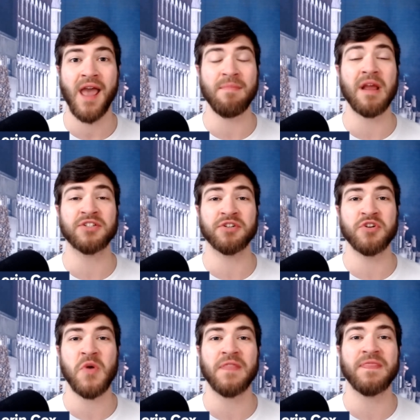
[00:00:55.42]
And make sure
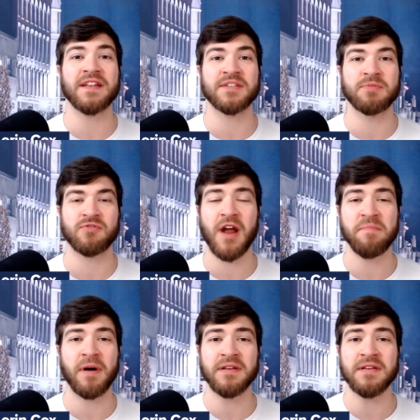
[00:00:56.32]
you hit that
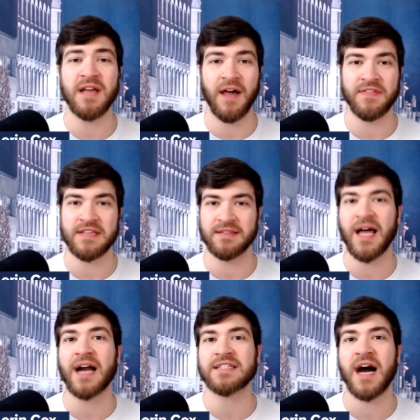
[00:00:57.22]
subscribe button on the
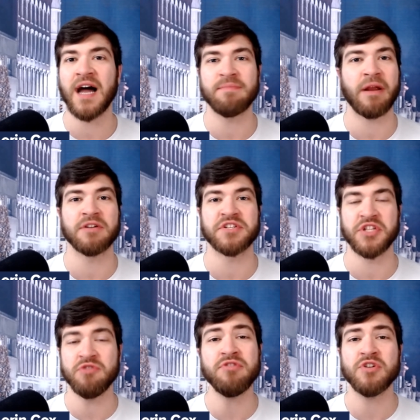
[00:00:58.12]
Locked On Bears
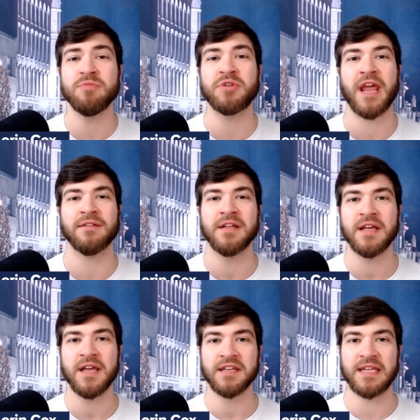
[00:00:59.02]
YouTube channel
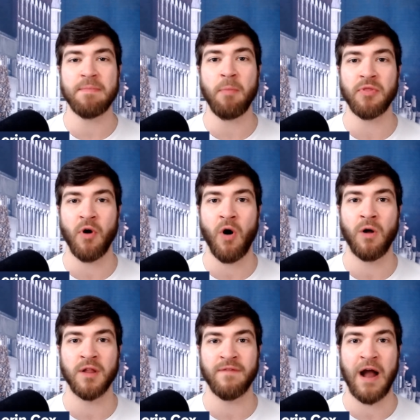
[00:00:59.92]
to keep up with
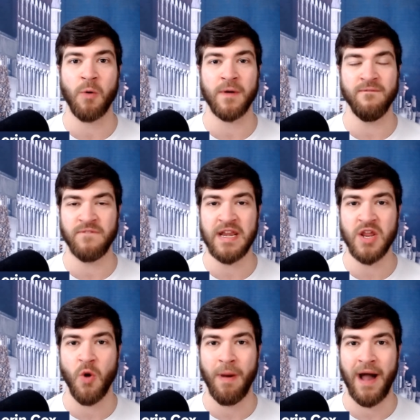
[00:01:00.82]
all of our
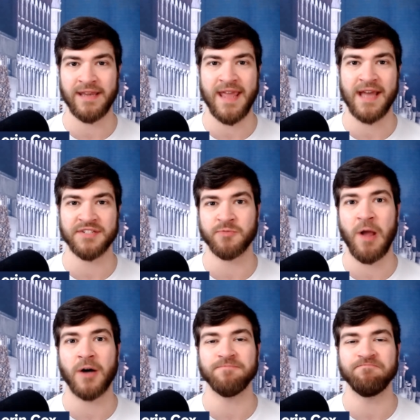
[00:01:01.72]
video podcasts as
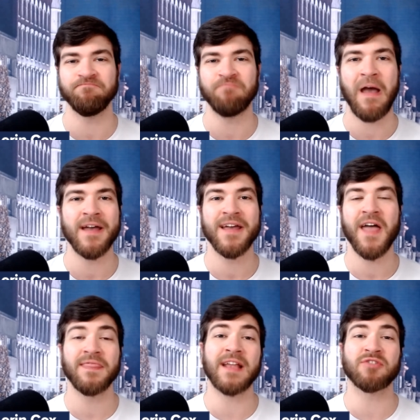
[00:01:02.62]
well.
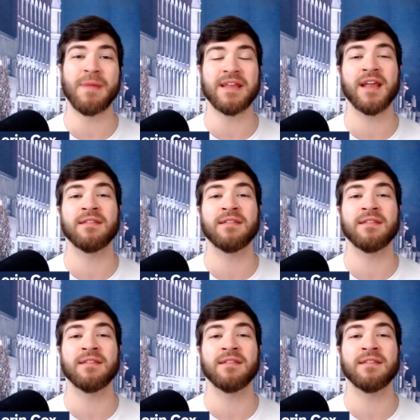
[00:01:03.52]
Thanks for making